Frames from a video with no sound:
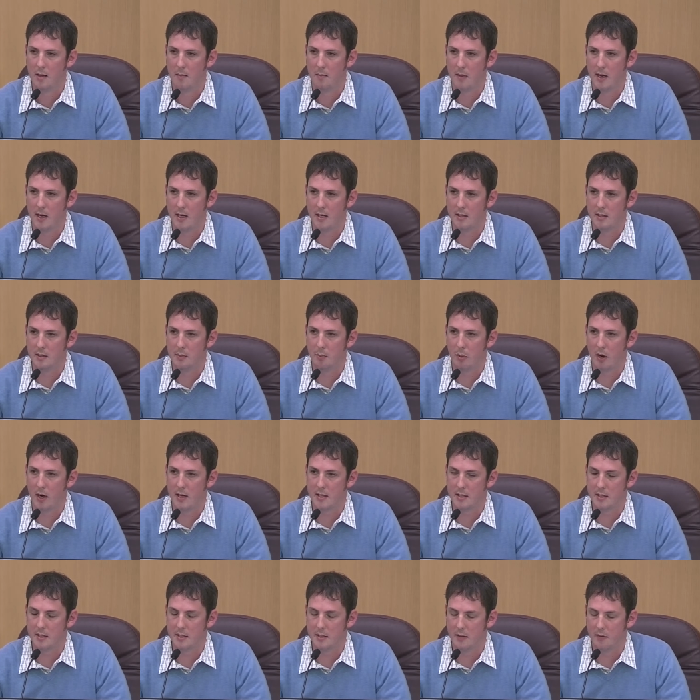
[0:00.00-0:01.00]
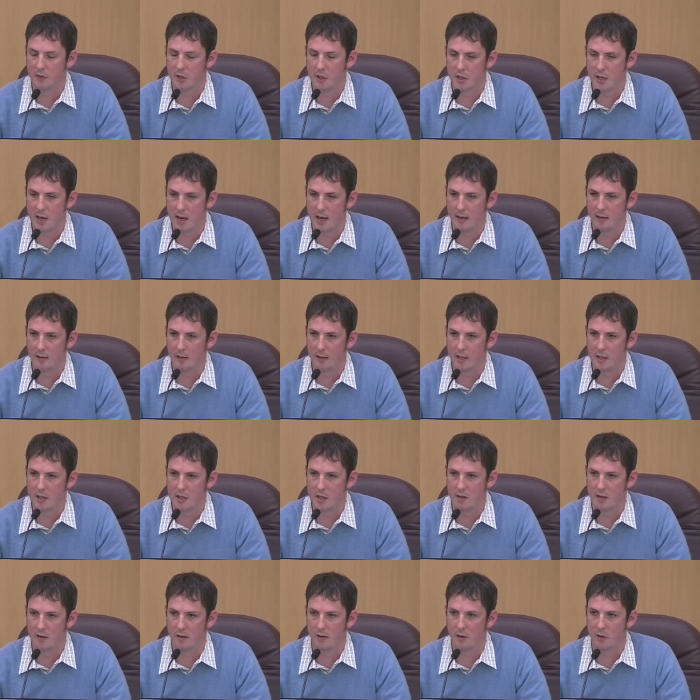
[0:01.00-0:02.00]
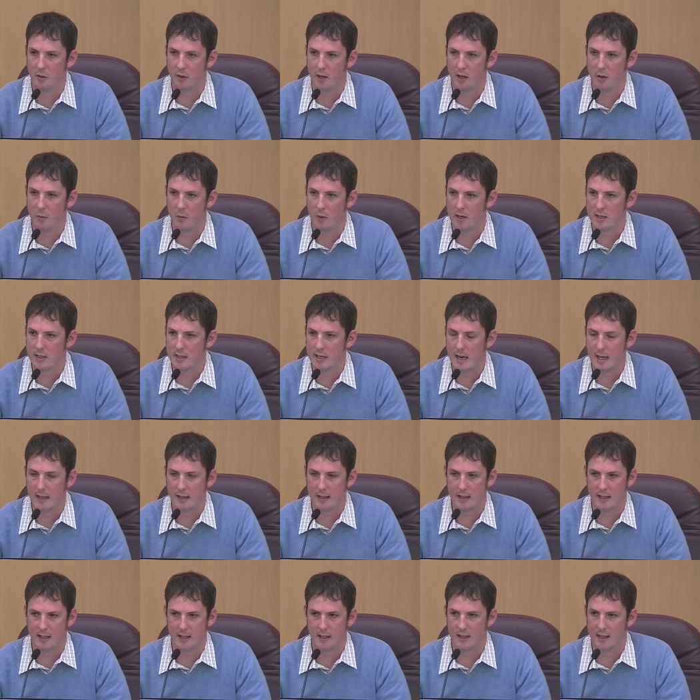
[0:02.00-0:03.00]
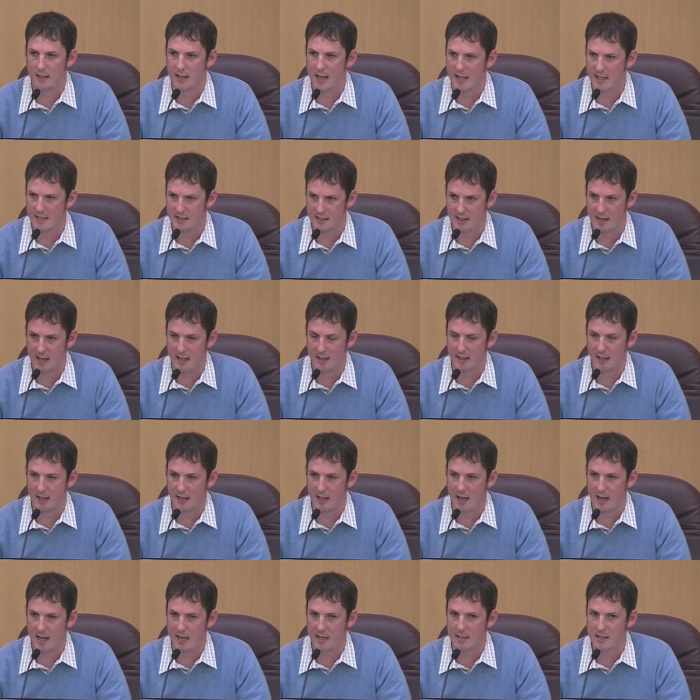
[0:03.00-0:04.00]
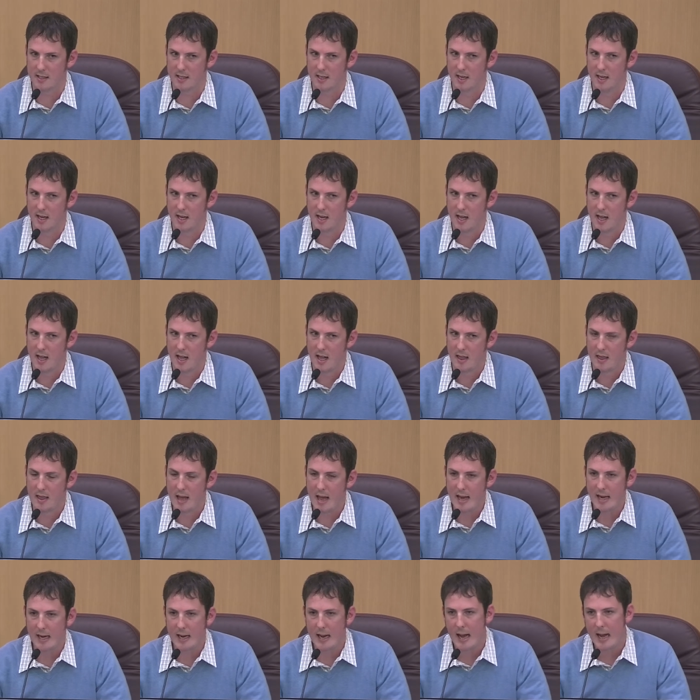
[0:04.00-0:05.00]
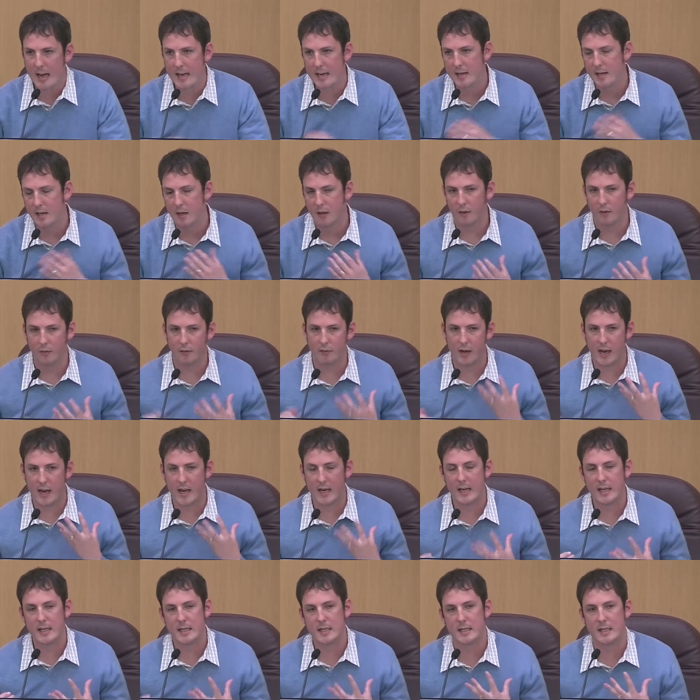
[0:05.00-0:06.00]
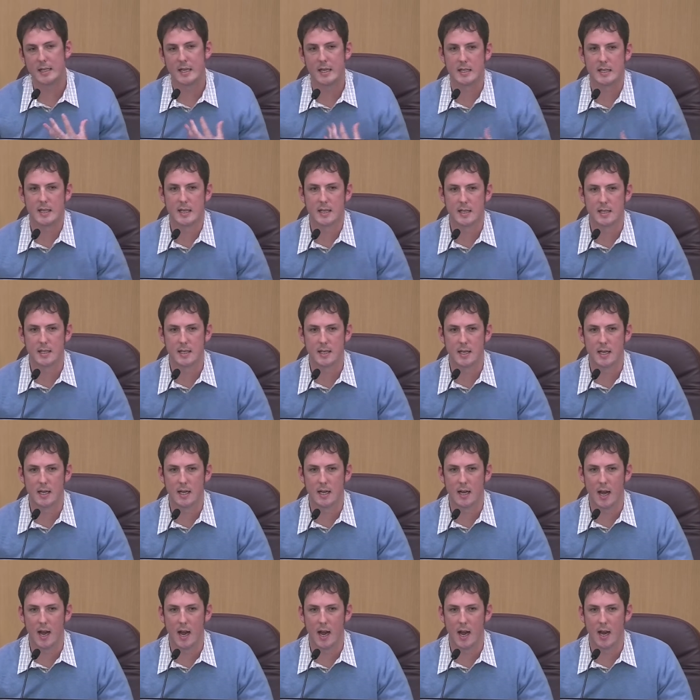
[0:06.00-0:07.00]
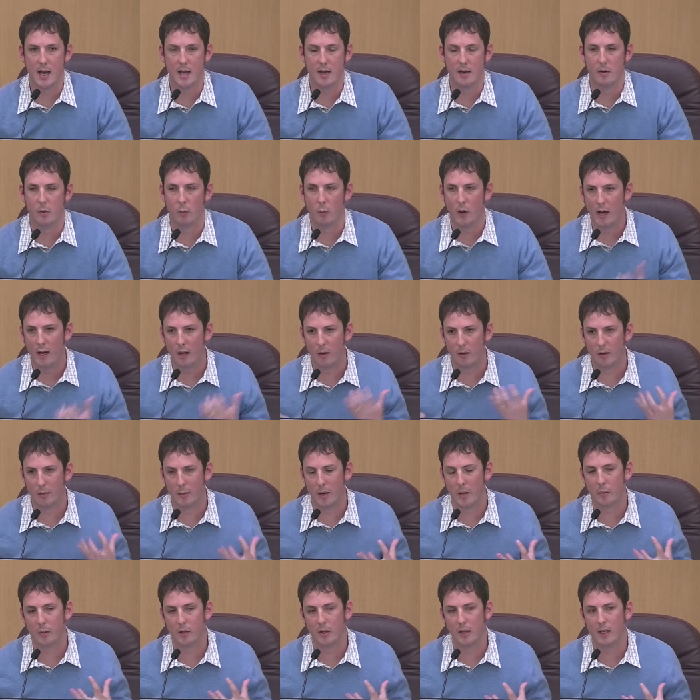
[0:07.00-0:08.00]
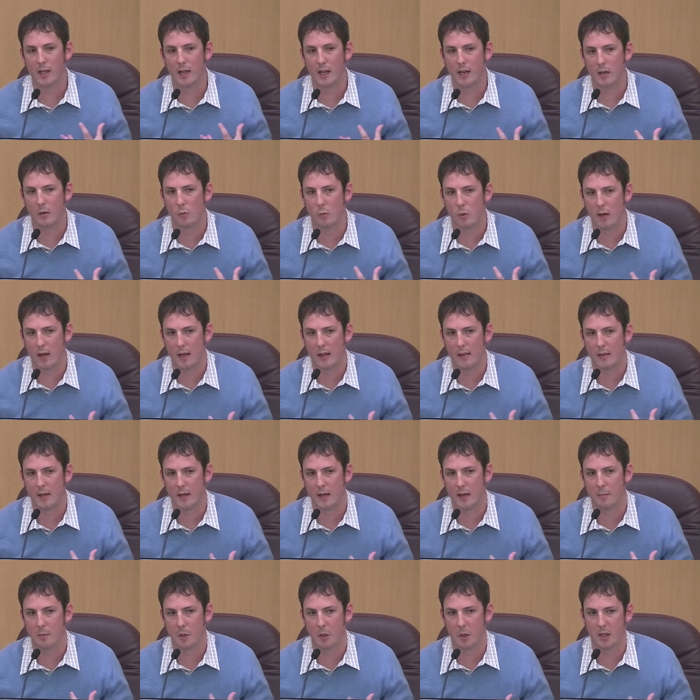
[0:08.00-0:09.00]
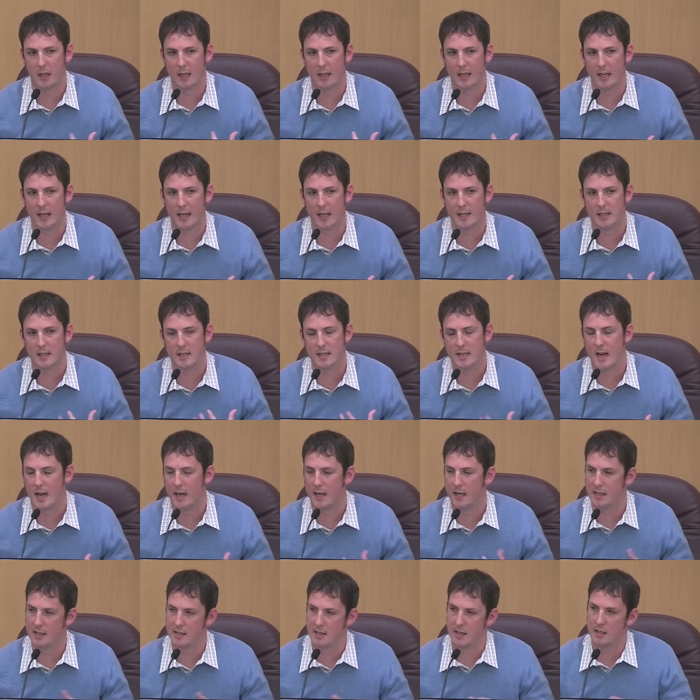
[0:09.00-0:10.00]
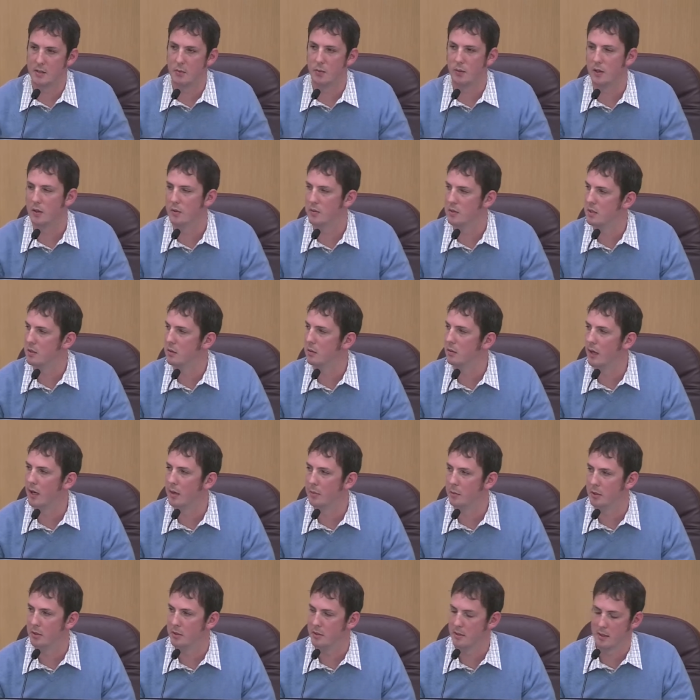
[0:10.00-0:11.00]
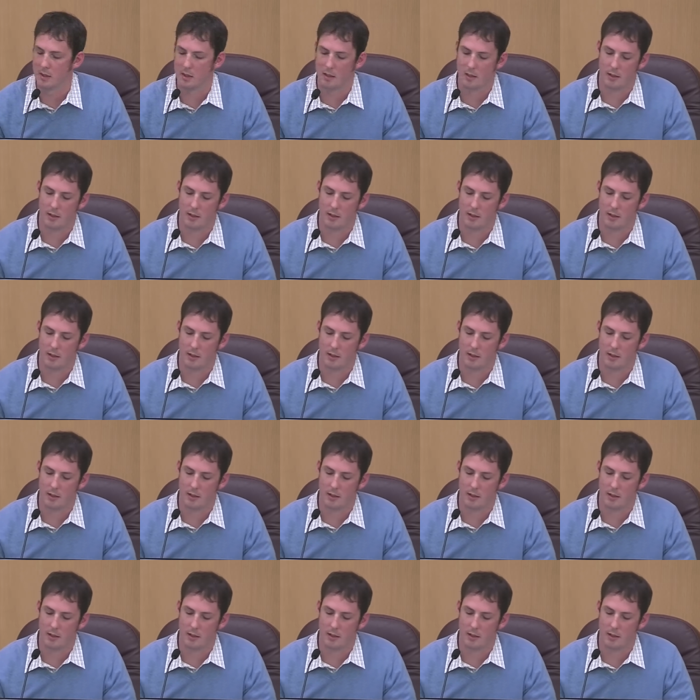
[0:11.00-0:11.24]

means presence of a genetically engineered ingredient when it's not the, that's not the case. That kind of inconsistency and, well, am I really getting what I think I'm going to get does not exist with those two labels.